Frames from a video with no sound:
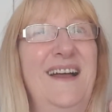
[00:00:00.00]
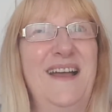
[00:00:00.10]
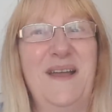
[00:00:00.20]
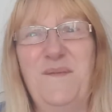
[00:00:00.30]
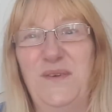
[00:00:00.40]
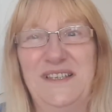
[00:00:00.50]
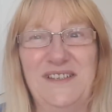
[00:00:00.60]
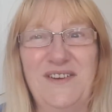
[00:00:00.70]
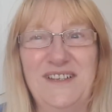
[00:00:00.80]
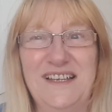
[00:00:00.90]
Um, we
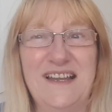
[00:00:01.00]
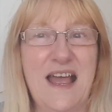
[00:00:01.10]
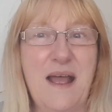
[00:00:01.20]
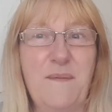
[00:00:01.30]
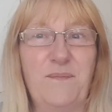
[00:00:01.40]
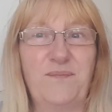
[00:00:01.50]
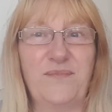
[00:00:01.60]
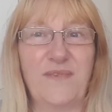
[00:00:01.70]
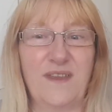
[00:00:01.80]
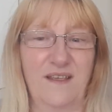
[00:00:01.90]
sorted out,
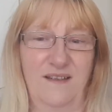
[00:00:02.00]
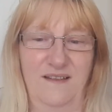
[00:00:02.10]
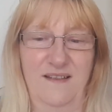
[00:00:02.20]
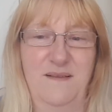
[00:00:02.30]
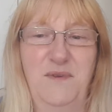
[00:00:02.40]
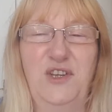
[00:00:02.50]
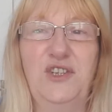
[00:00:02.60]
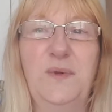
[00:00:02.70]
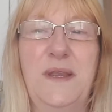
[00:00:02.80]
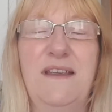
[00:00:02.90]
oh, let me
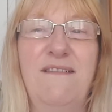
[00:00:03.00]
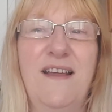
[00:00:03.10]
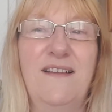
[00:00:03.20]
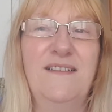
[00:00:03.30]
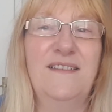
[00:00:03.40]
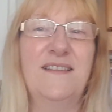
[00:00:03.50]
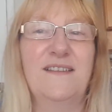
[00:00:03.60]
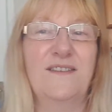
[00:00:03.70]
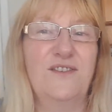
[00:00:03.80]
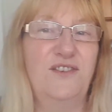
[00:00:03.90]
just swing your hands
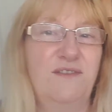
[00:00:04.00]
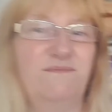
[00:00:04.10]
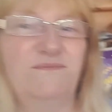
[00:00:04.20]
because you,